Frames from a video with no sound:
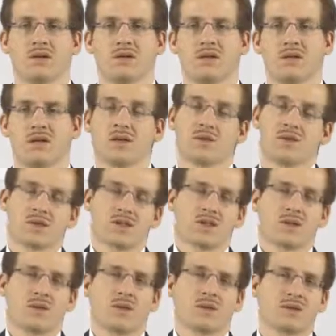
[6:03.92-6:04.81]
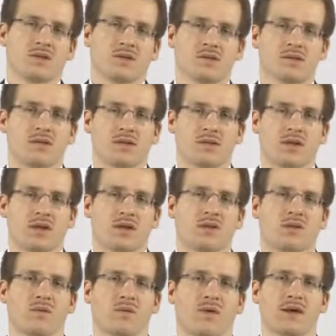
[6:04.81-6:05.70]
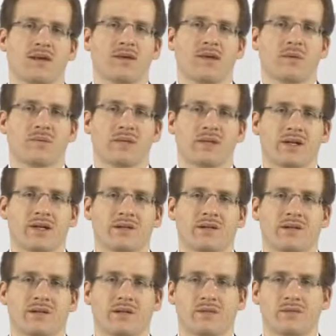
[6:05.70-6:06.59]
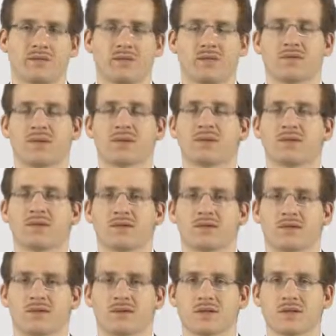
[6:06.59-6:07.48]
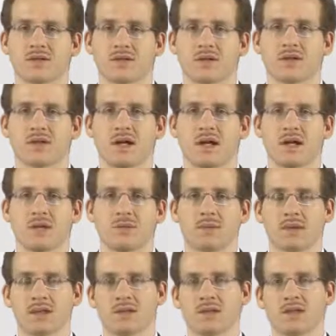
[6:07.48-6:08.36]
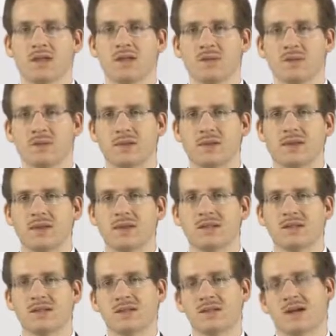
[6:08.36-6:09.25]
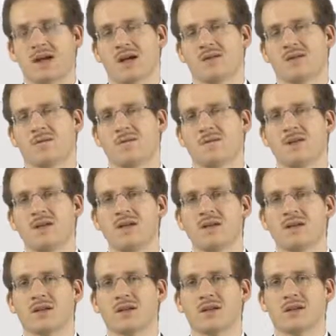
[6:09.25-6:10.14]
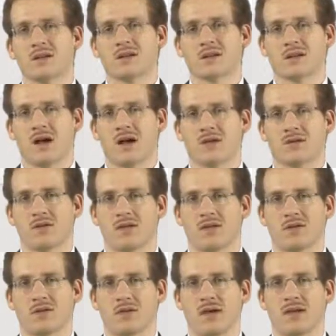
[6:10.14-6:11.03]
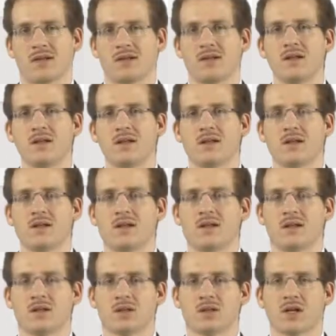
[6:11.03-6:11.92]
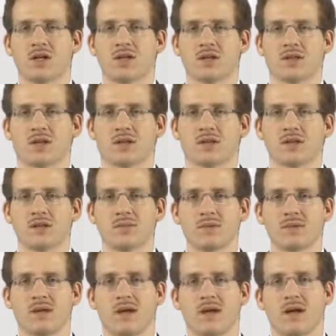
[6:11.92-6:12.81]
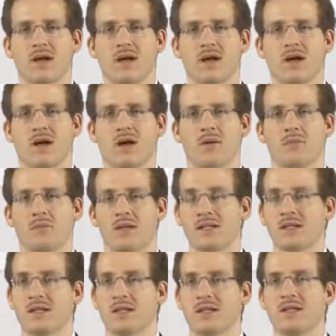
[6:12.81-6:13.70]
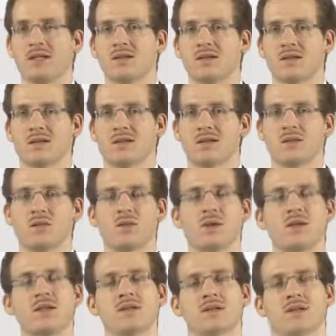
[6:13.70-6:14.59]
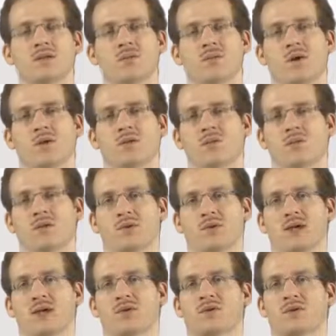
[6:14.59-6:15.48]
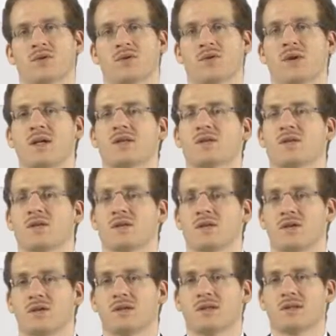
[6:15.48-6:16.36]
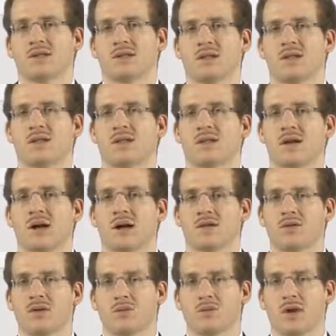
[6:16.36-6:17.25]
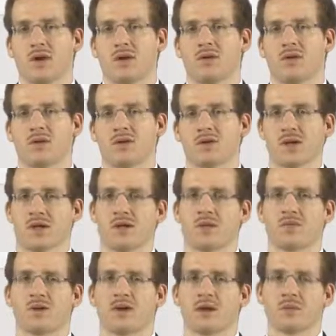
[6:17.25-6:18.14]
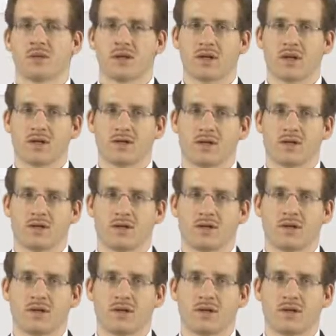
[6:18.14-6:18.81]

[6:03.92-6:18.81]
The interesting question is now, can you write an application that fulfills this condition? But in general, this kind of thinking, this kind of idea in the channel concept makes it easier to reason about potential race conditions inside your parallel shared nothing application.